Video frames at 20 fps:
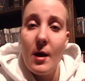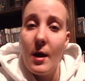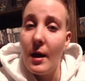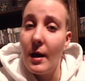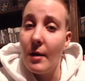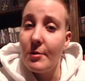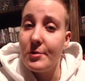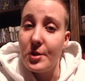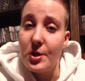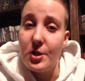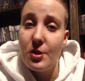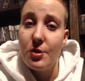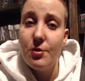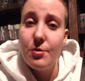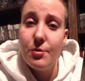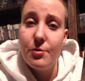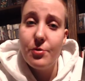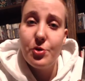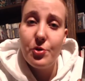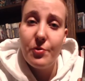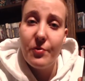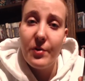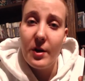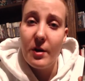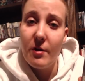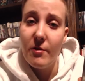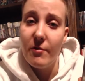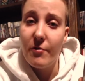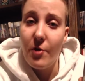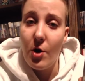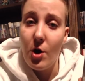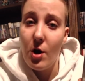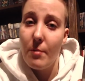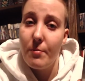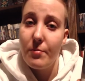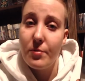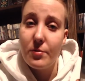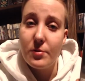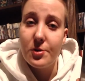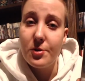and I was a huge fan of
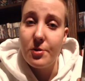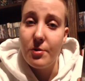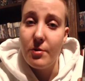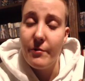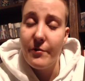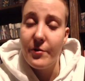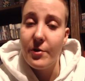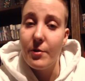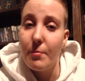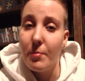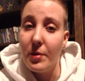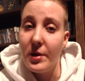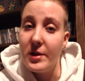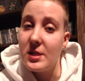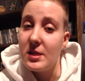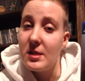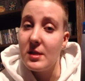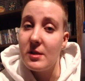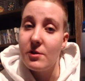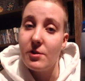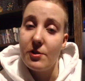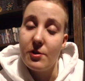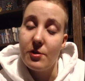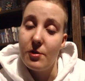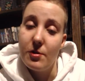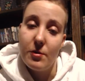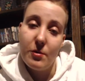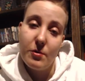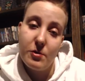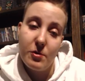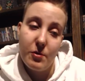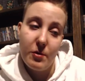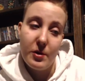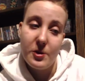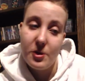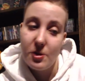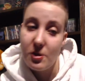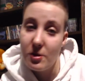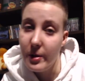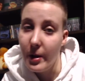Hot Pursuit for the PlayStation 2, so I
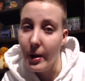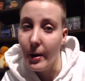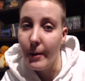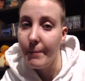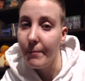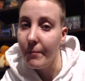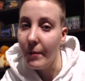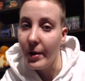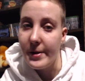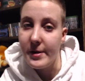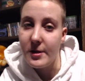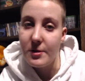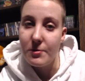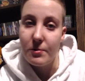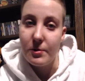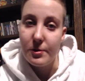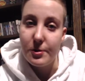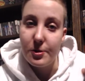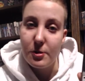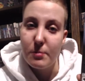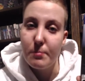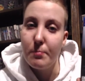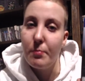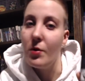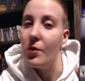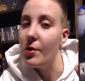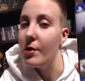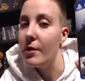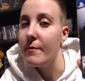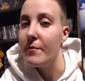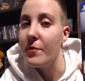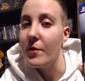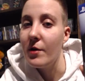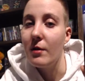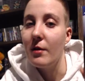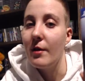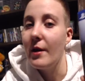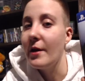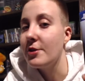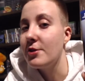just thought might as well just bulk up the
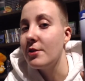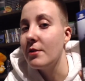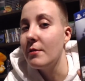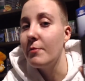collection a